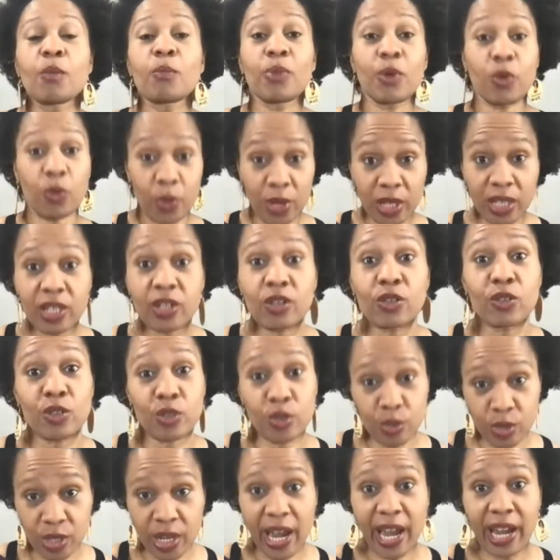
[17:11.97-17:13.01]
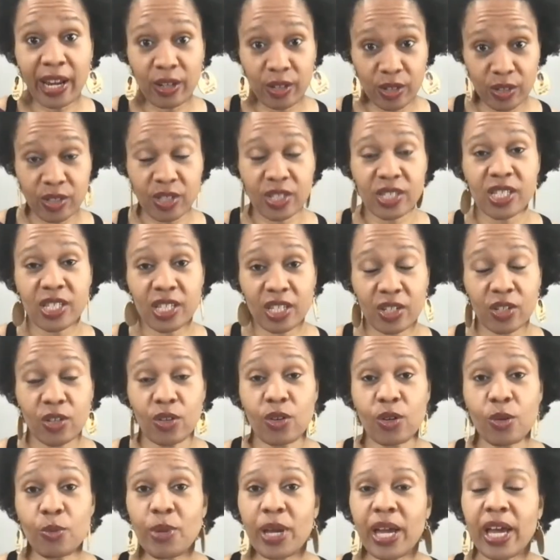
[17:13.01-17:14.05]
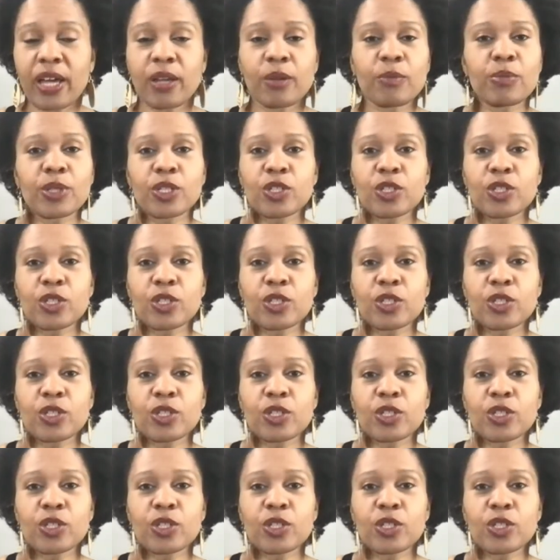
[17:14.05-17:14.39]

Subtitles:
But really, you're too tired and you just need to go to bed.